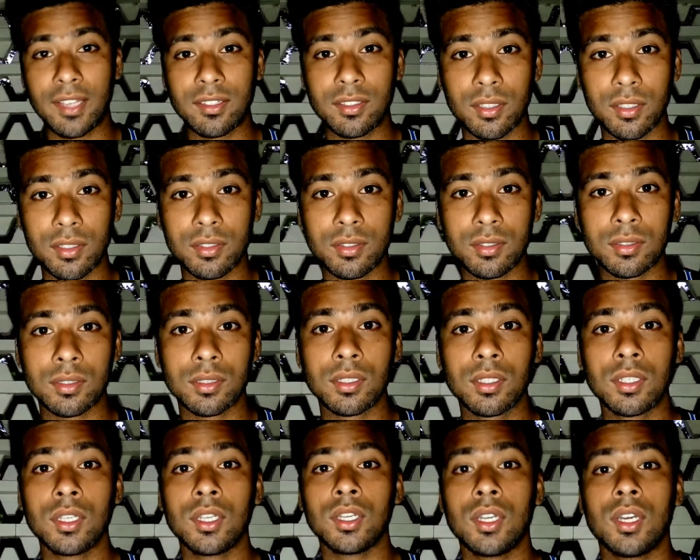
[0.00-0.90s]

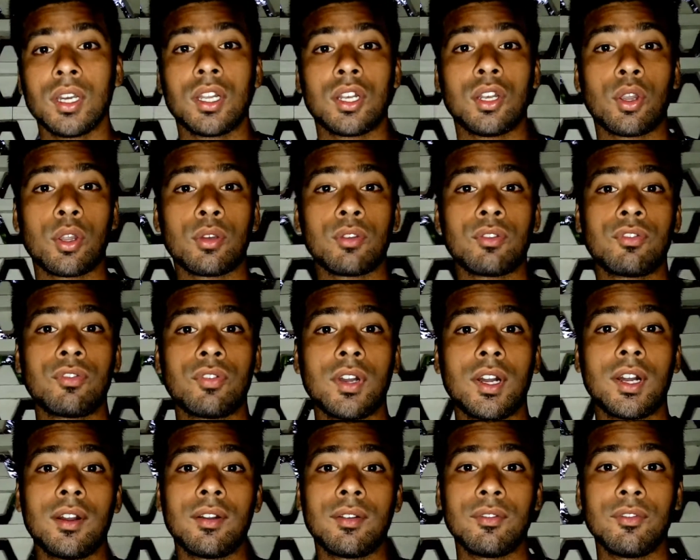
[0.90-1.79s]
raises, a lot
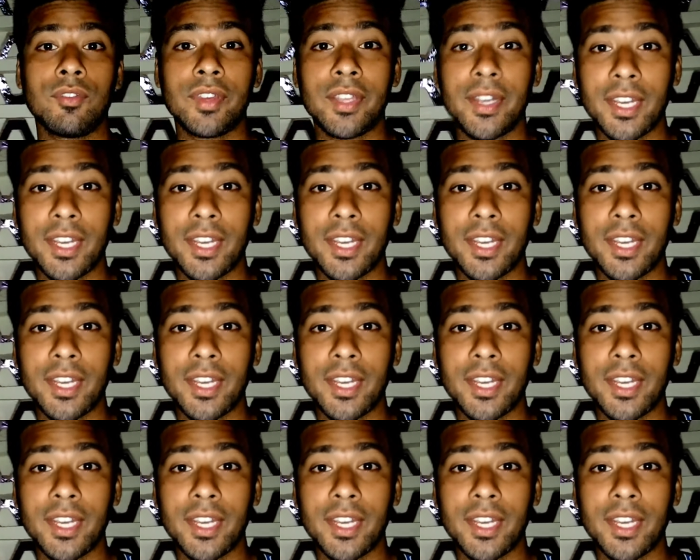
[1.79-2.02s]
of